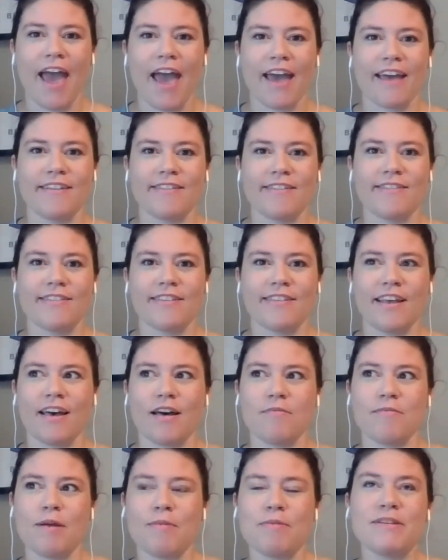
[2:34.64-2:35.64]
and
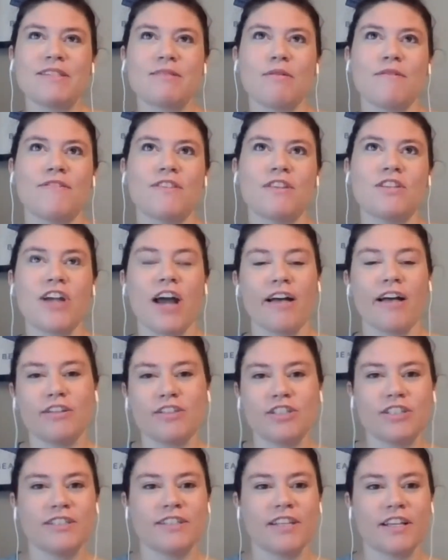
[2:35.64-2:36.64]
maybe some of the
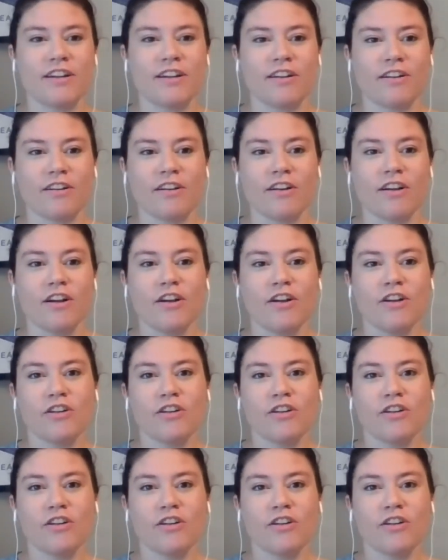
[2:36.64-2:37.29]
challenges that are